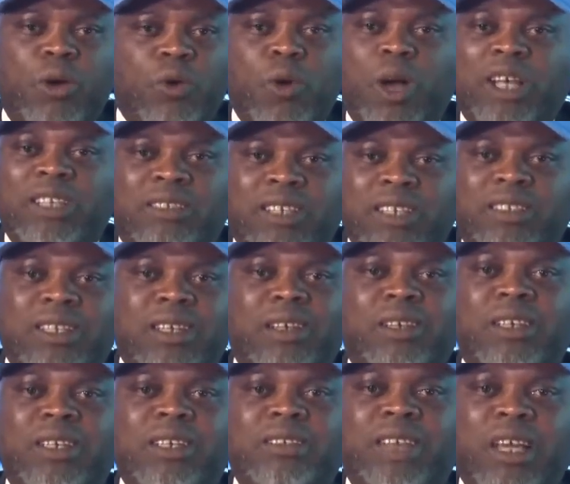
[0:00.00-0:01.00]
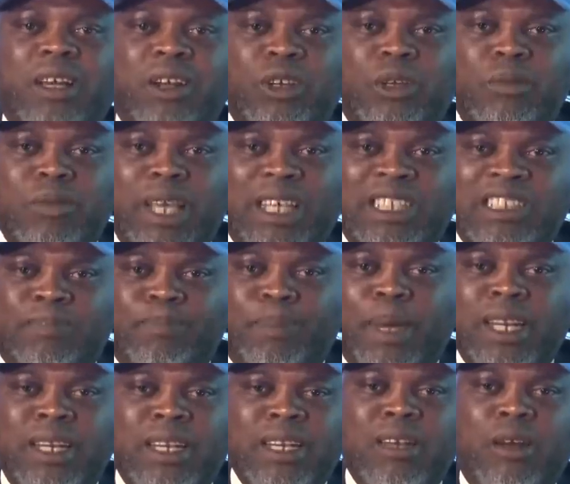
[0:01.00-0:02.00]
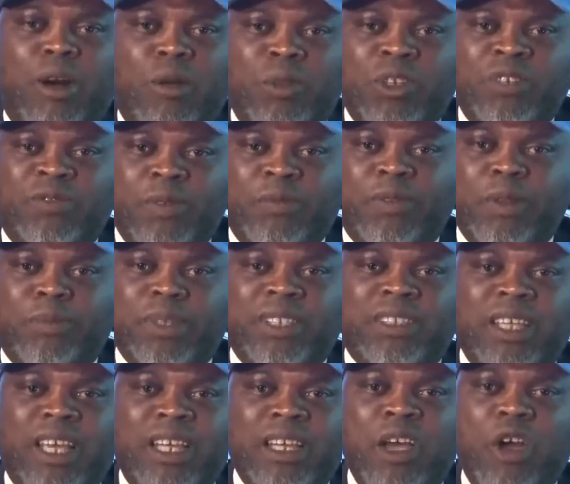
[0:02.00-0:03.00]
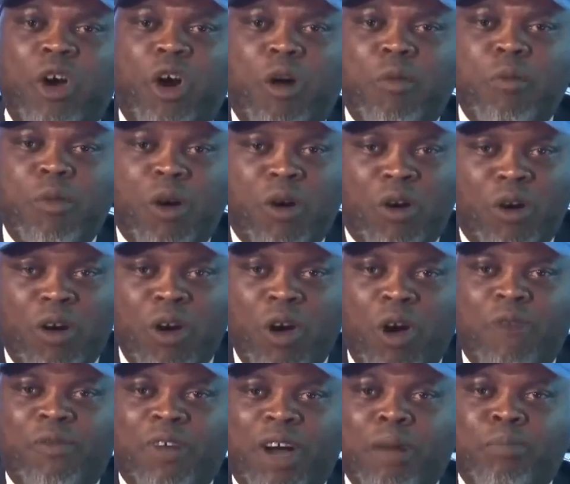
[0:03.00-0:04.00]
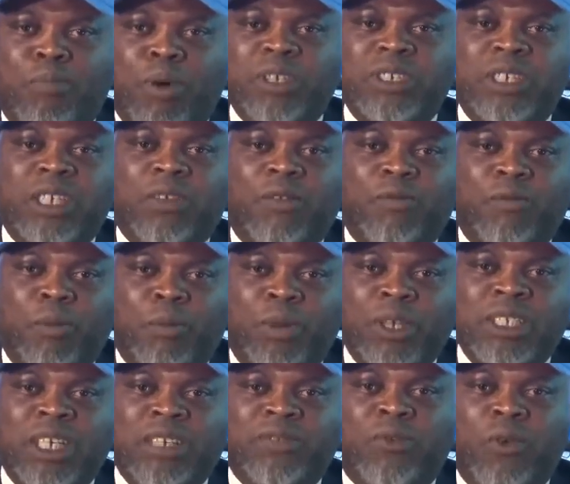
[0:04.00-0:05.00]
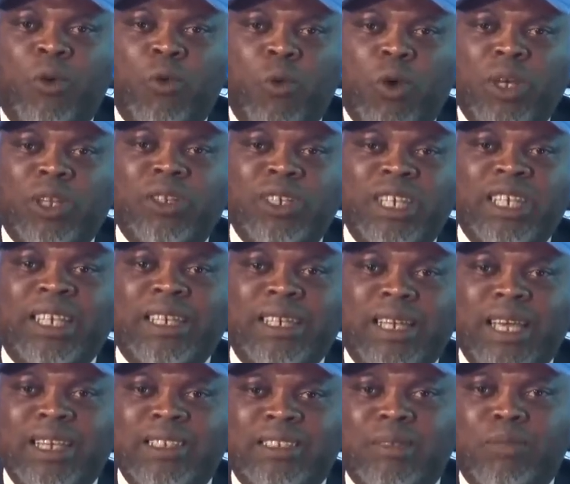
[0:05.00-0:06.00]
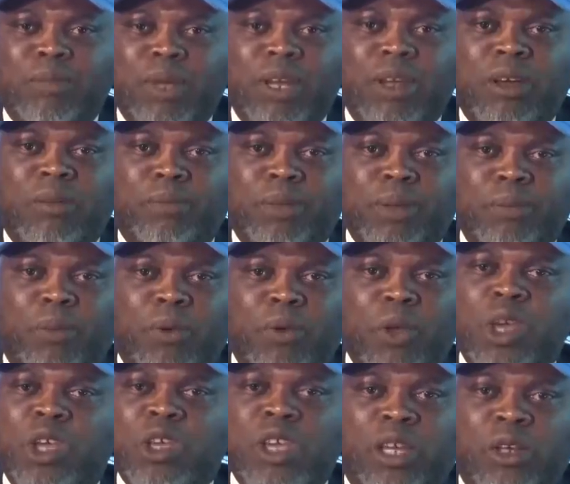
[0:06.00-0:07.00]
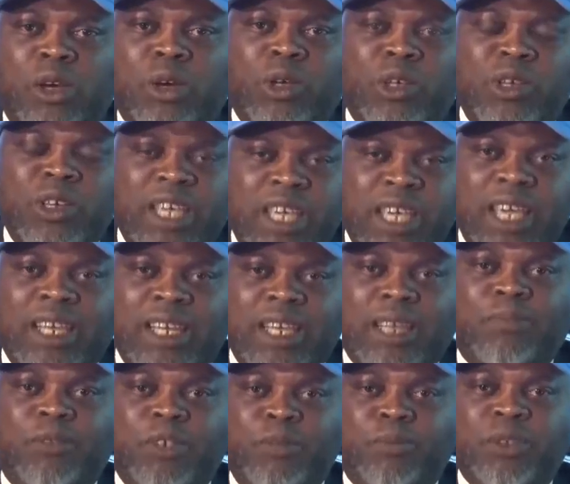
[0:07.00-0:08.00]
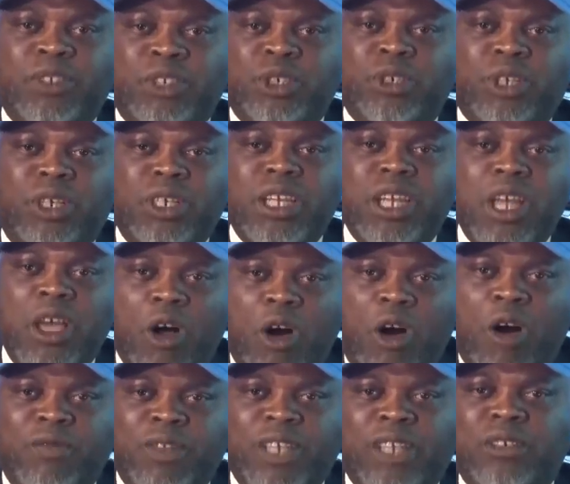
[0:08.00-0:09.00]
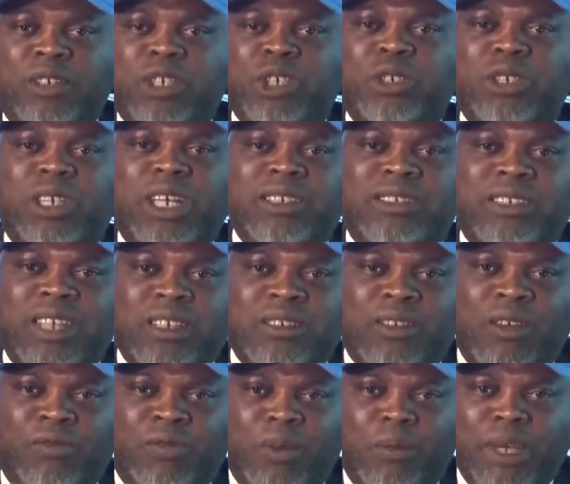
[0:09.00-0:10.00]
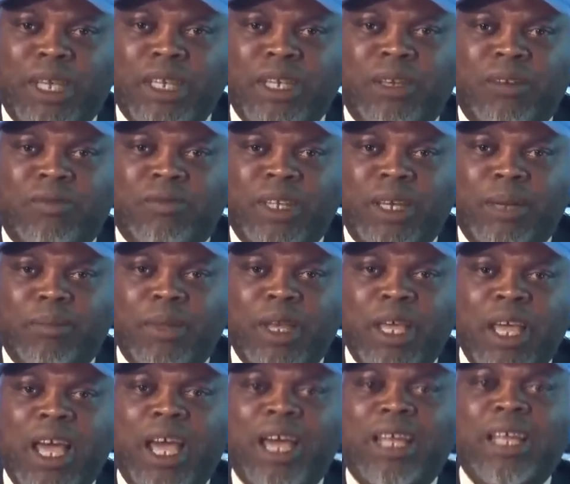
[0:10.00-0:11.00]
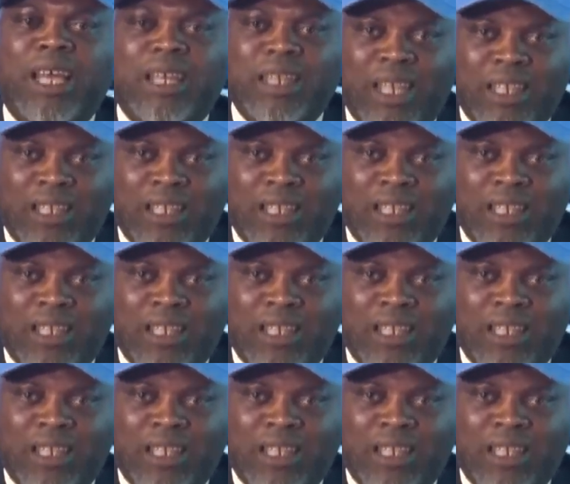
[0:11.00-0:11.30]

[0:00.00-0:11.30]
who are sitting on this economy and spending almost 50% or more of our budget, of the budget for 190 million people. You're not going to hear that repositioning of the educational sector from any of them, and